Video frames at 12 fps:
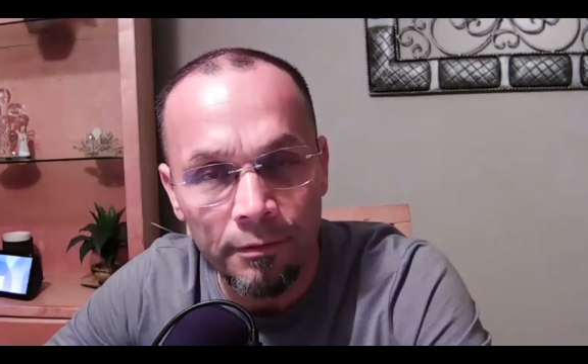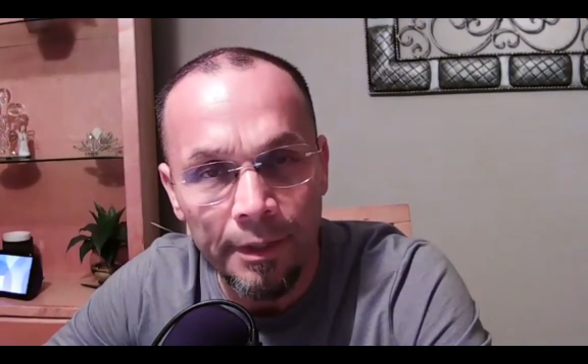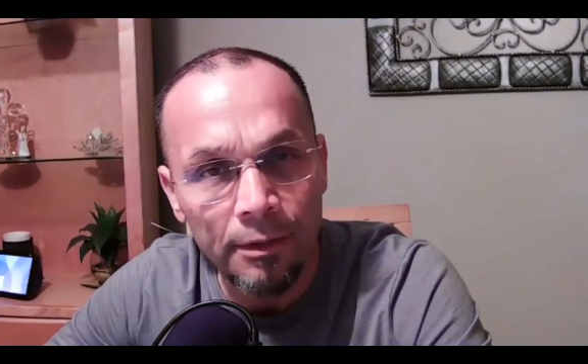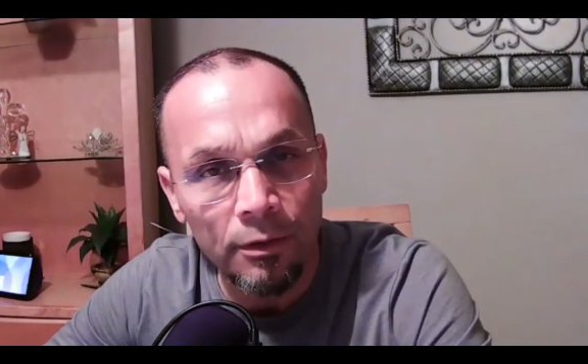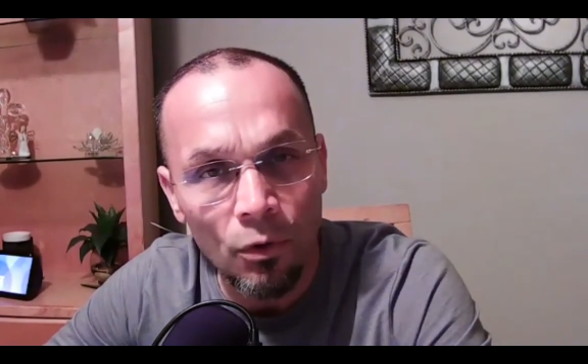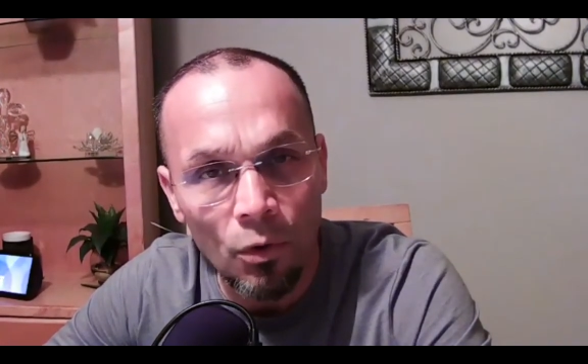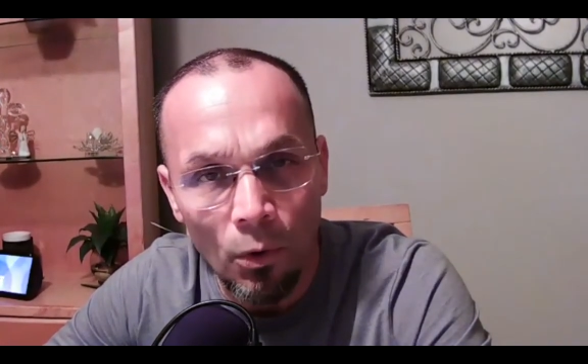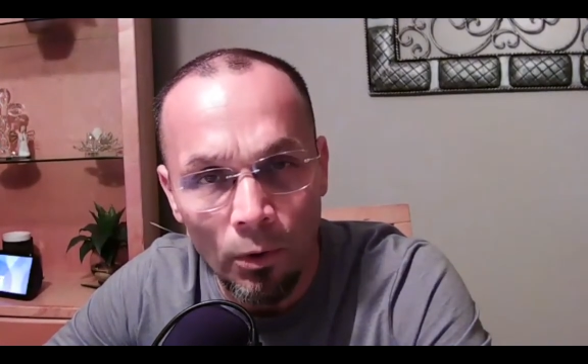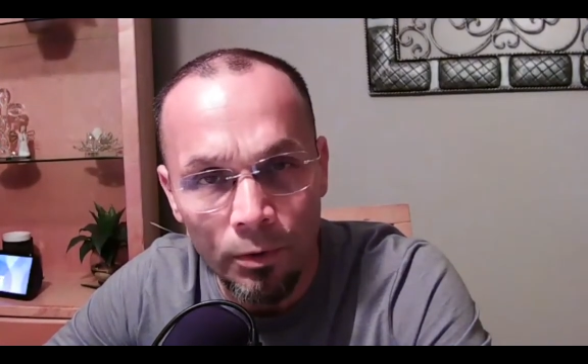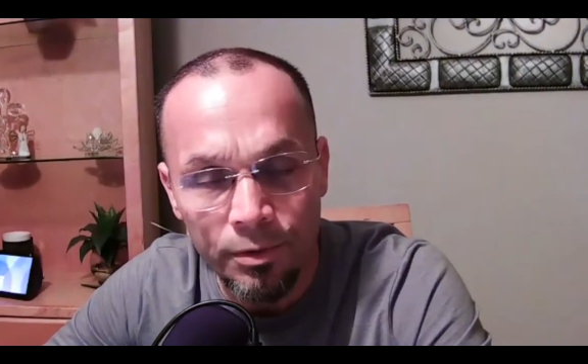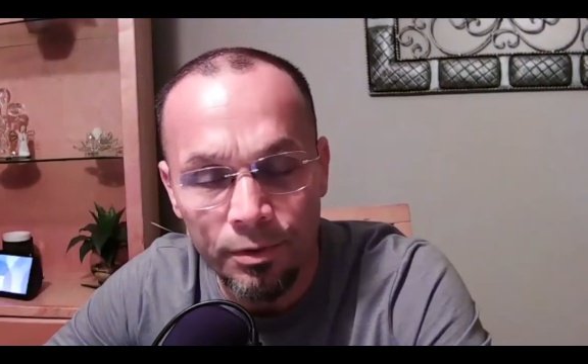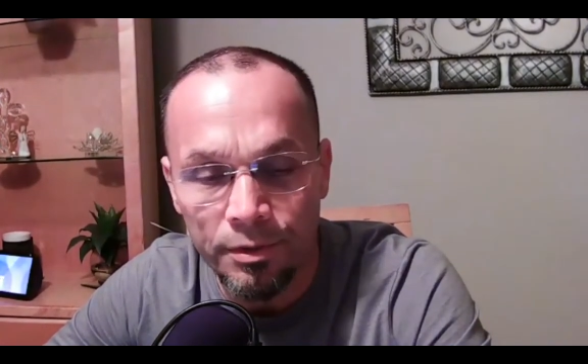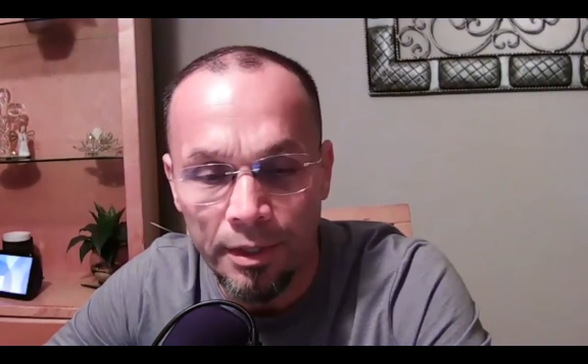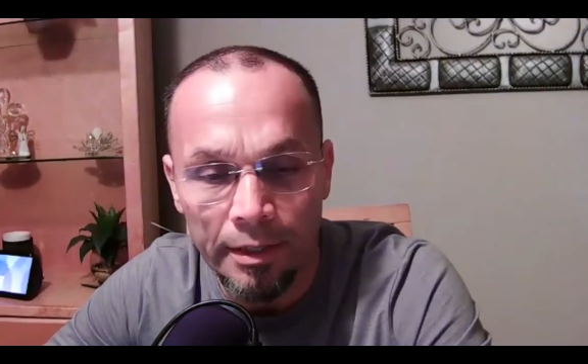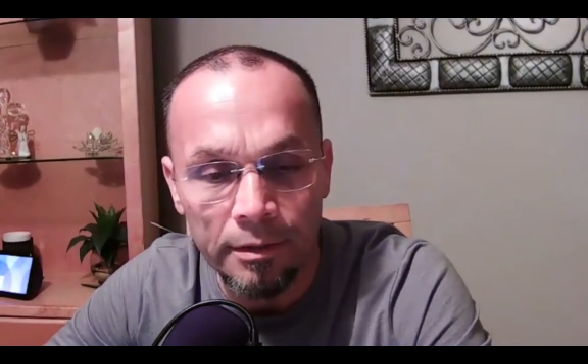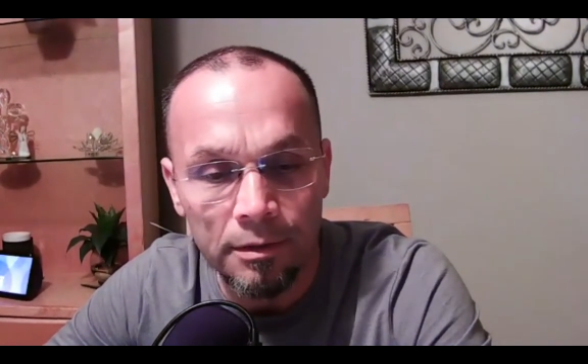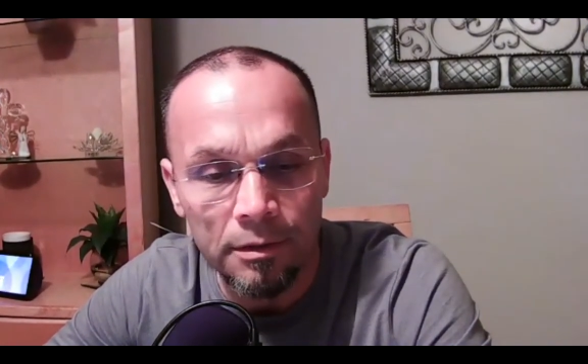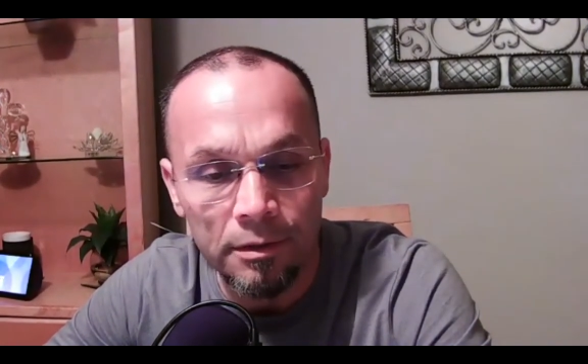that causes
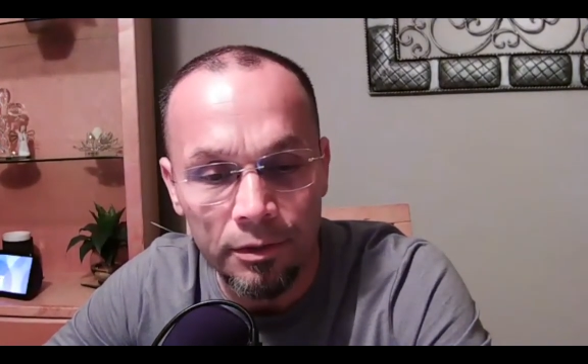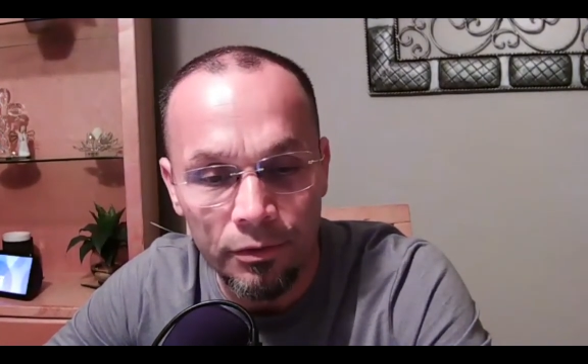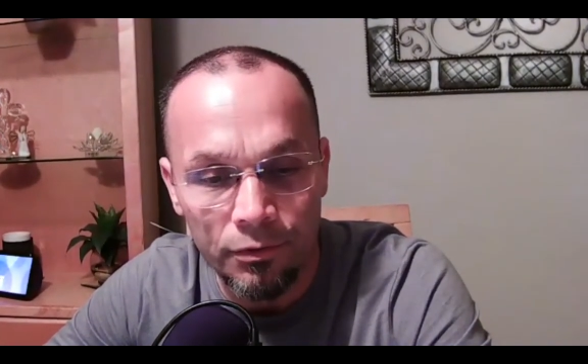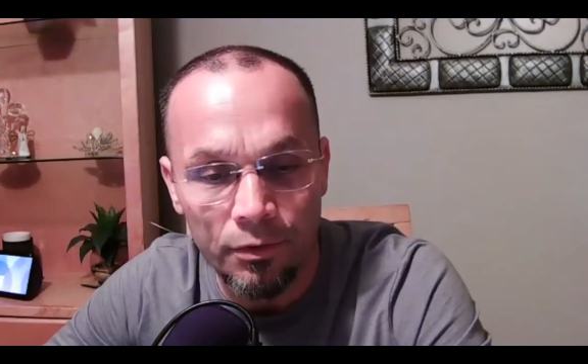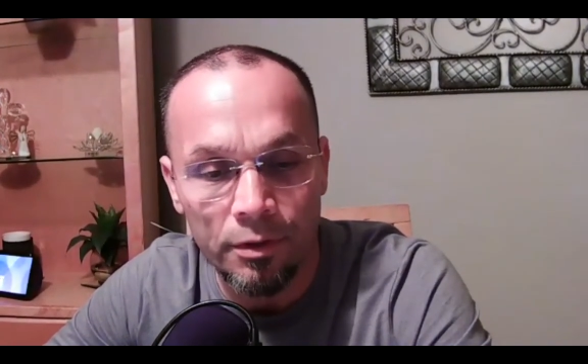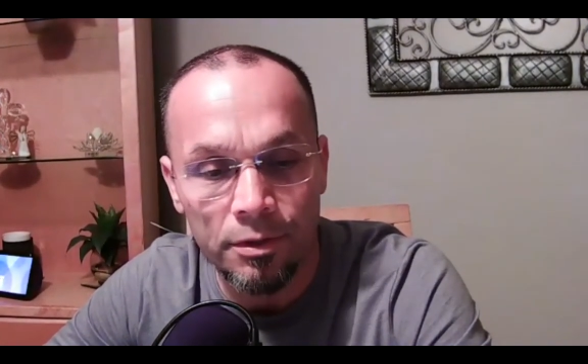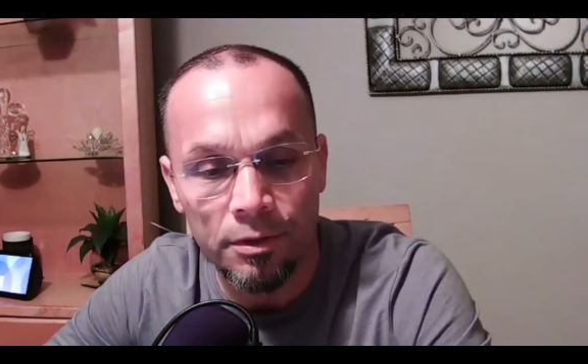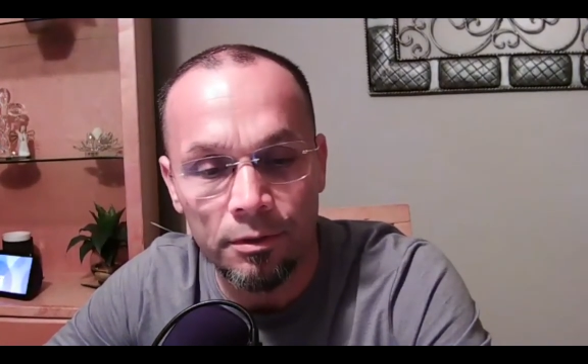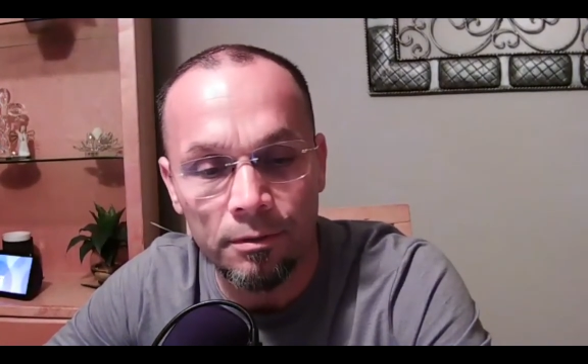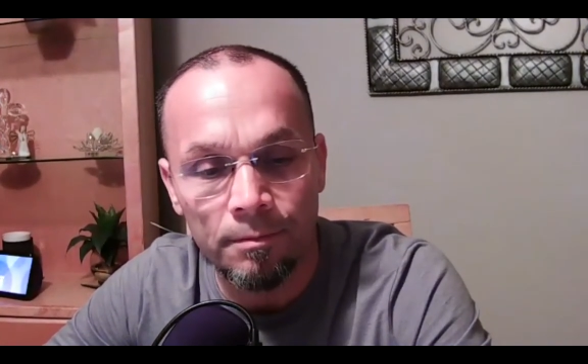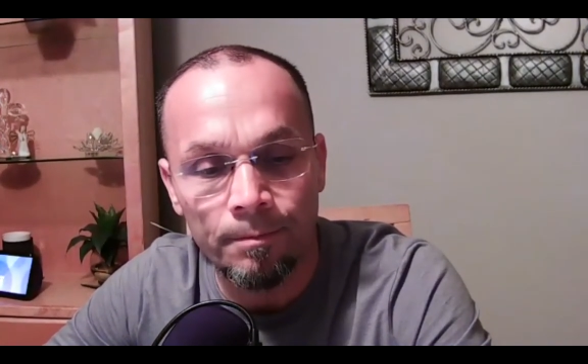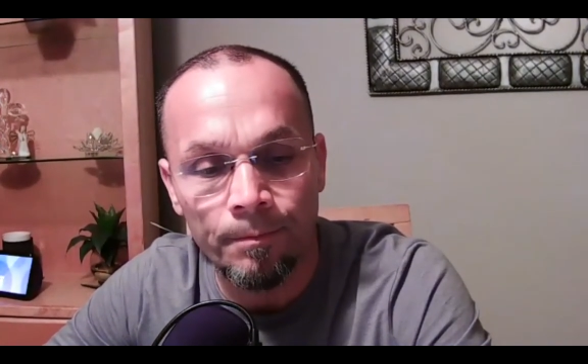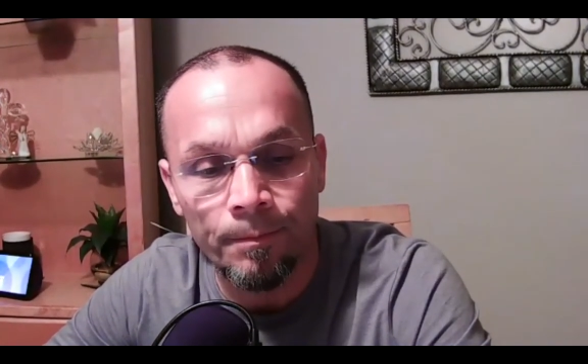that destruction.